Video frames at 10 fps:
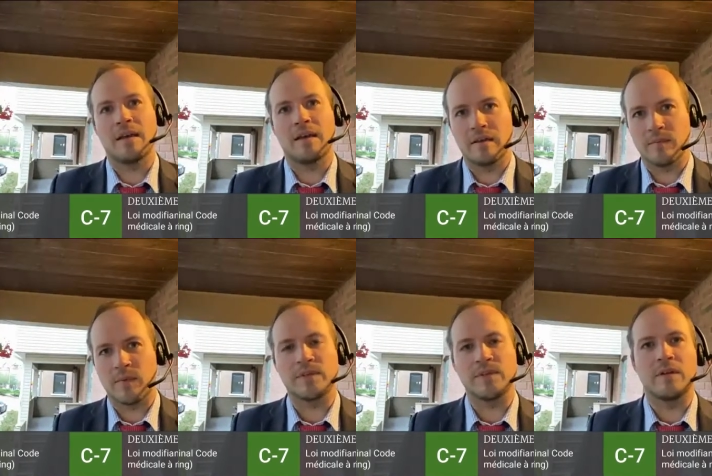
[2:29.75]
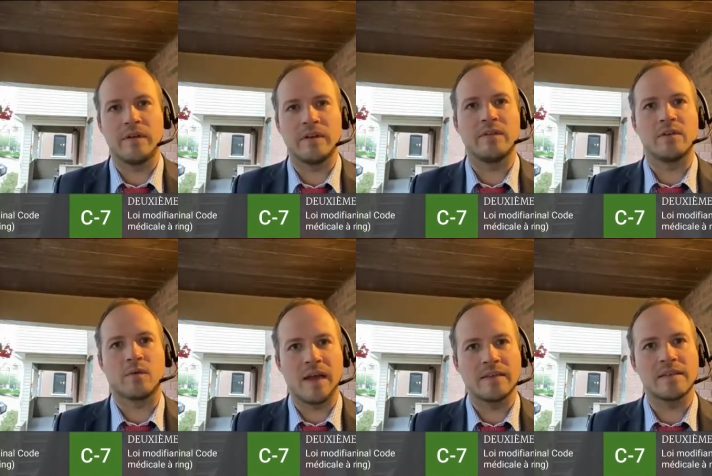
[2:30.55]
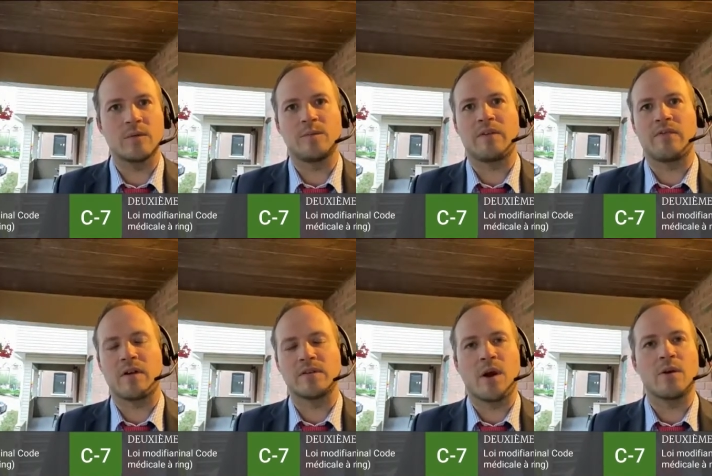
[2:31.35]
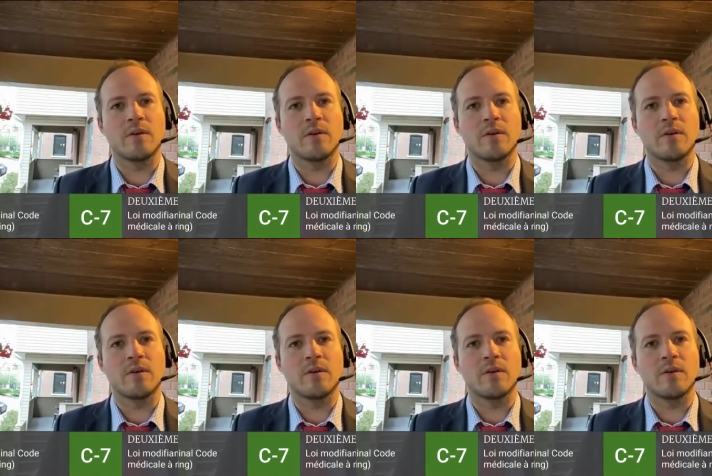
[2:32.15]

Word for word: in pursuit of individual rights and respect for our charter.